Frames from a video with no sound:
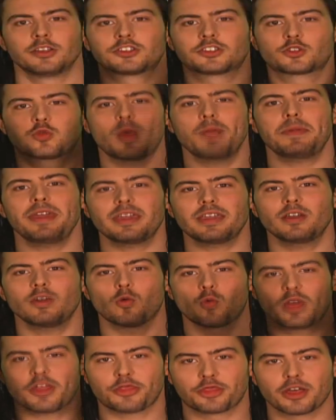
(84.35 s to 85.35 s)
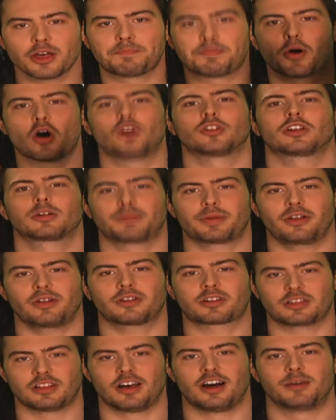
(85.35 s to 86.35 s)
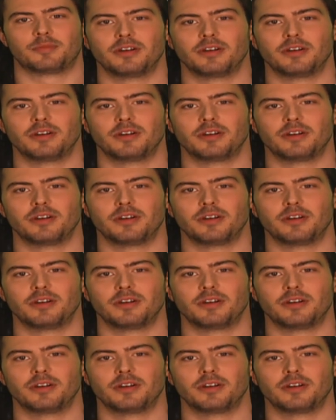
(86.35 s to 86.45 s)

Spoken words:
Swimming with the Polar Bear Club.